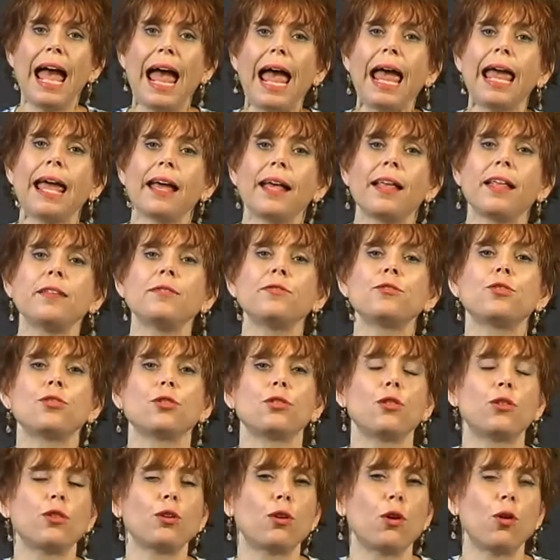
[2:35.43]

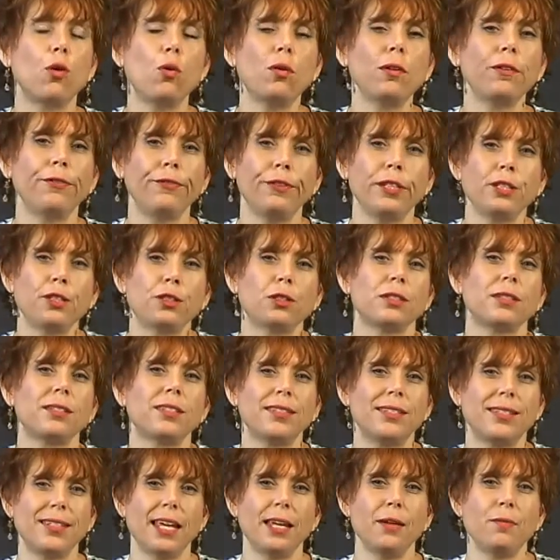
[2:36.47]
and the core features
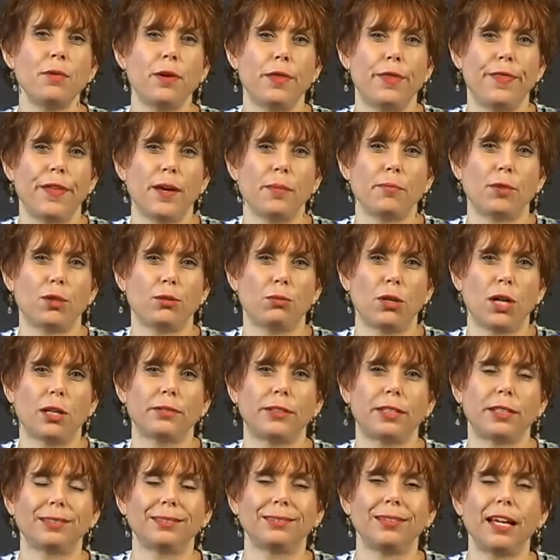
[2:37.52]
stay with them throughout
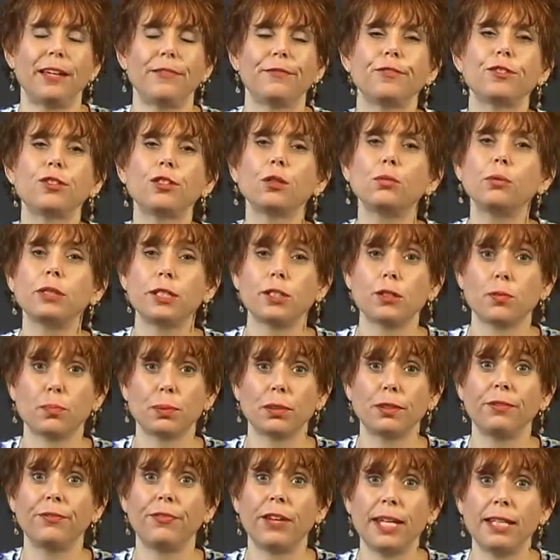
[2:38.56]
their life. So it's
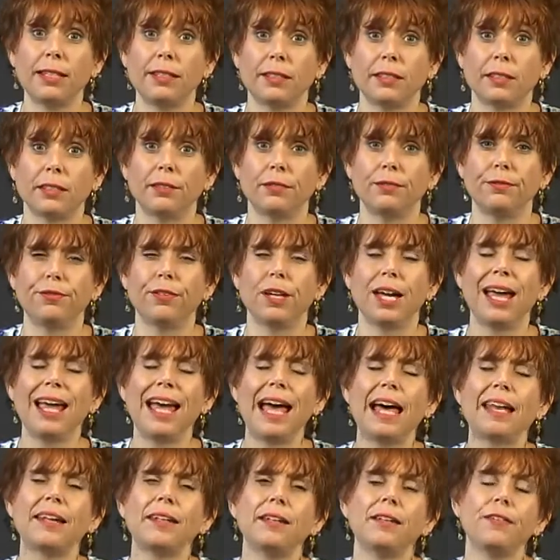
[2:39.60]
pervasive,
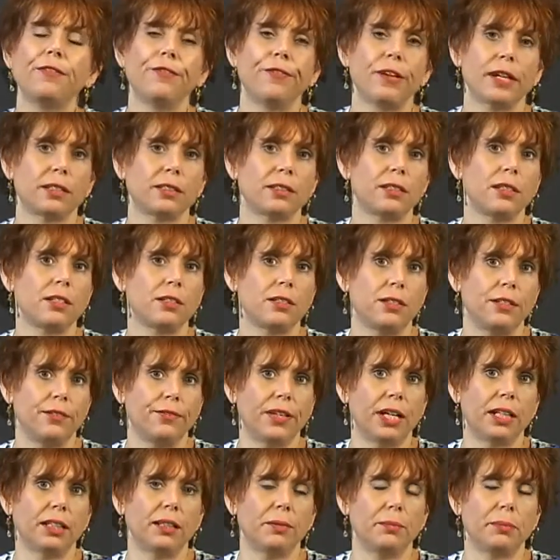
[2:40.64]
and it affects their
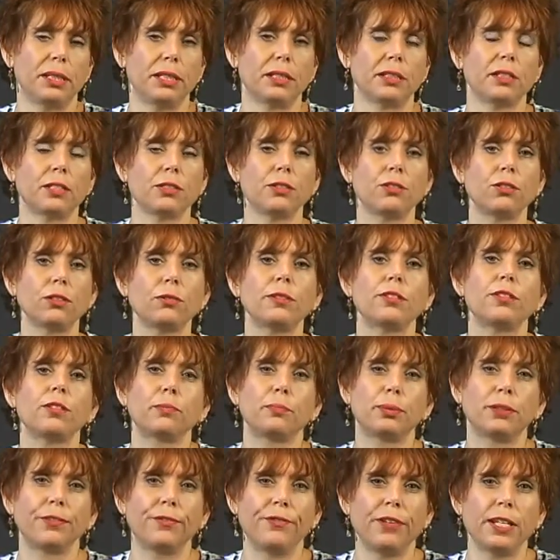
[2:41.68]
development. So it's a
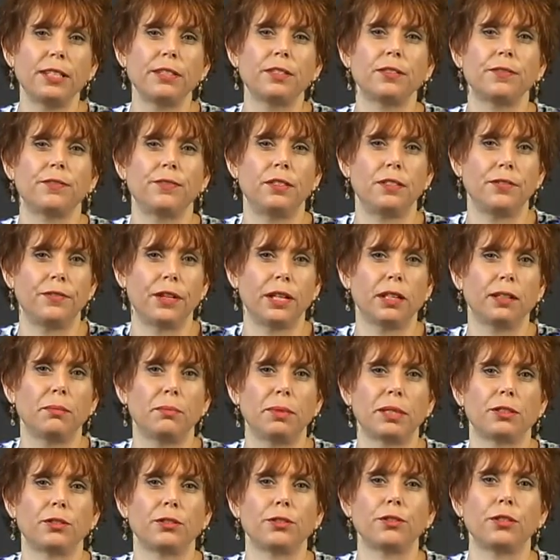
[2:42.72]
pervasive
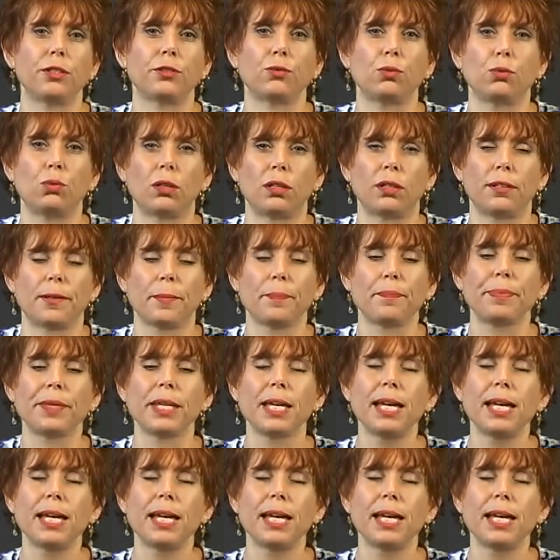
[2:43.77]
developmental disorder.